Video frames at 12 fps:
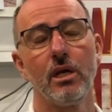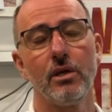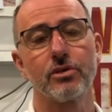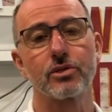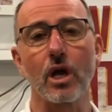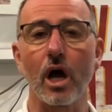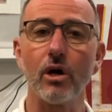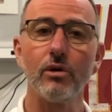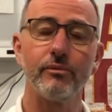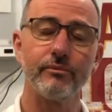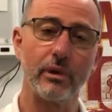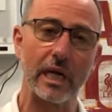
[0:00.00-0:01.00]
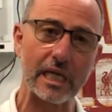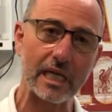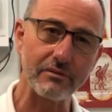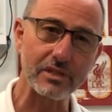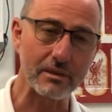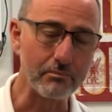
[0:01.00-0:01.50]
So, we're going to
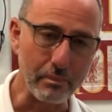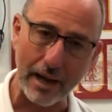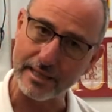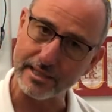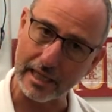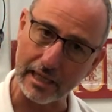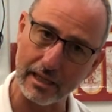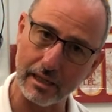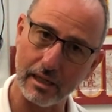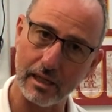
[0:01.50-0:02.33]
give you some basic